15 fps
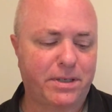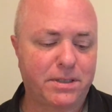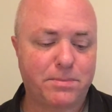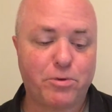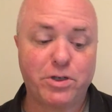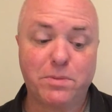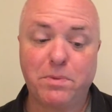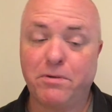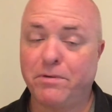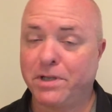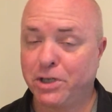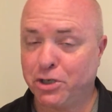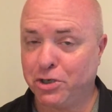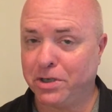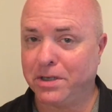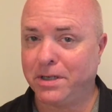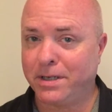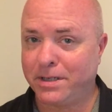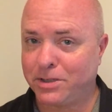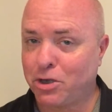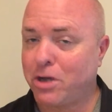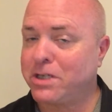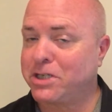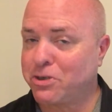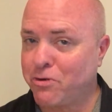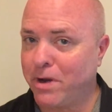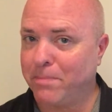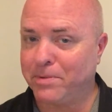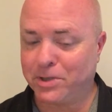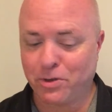It's supposed to be really good, and it's on script,